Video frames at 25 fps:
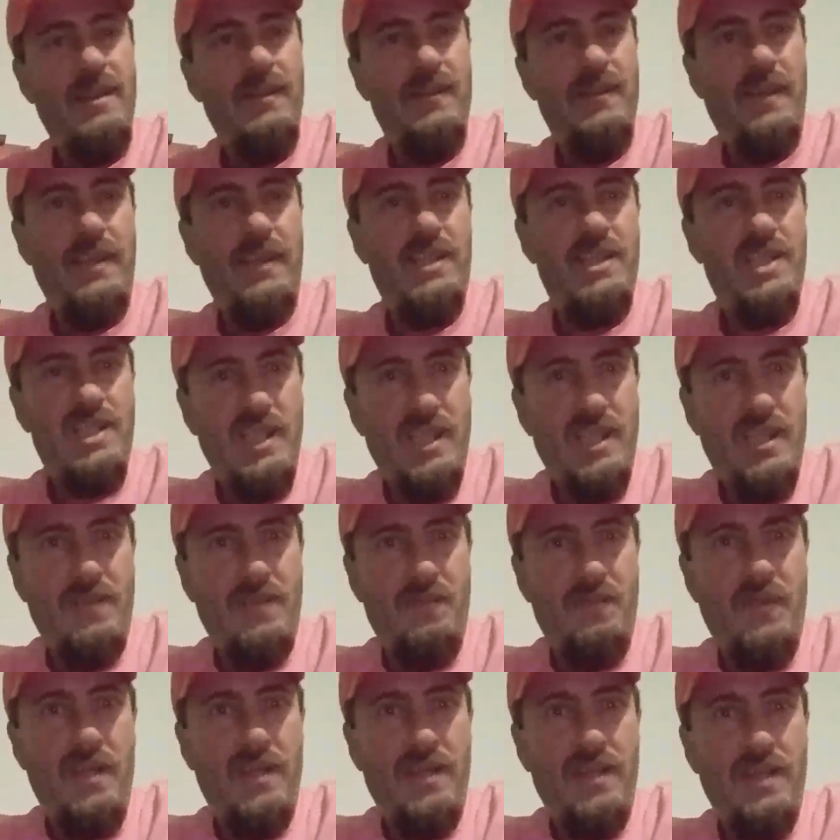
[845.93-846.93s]
Like, shut the
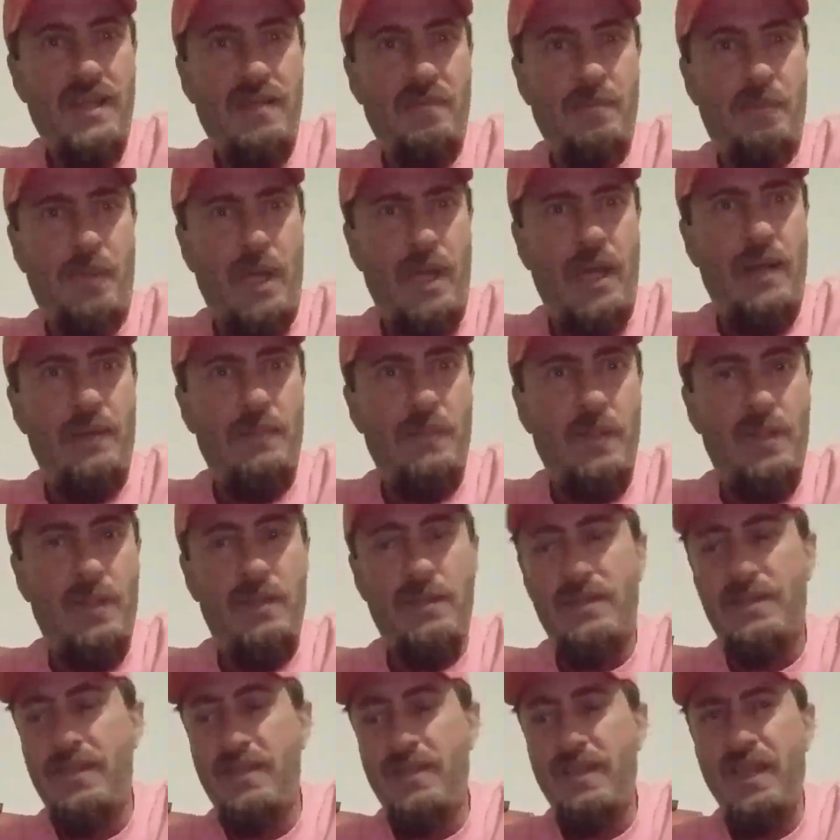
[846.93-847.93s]
fuck up, Bob.
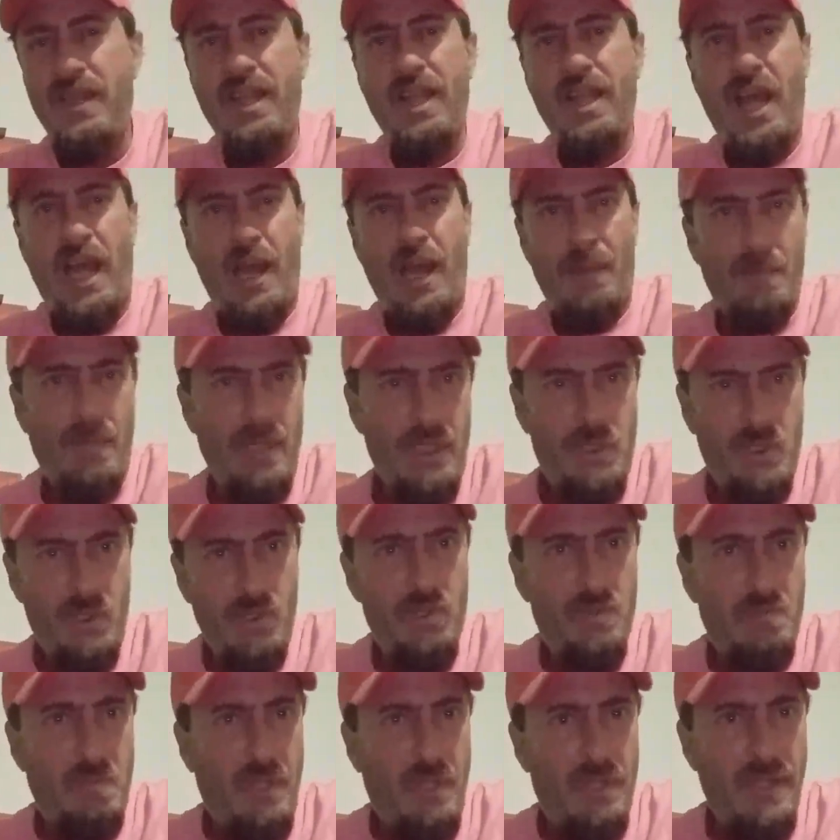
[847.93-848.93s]
I bet you
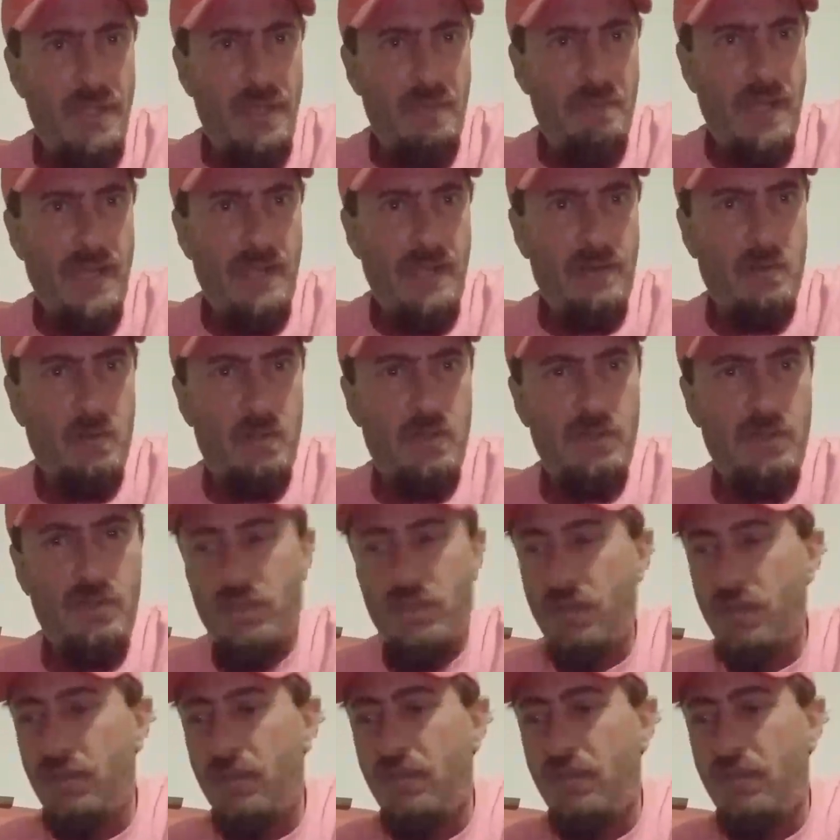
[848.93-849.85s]
spell that backwards,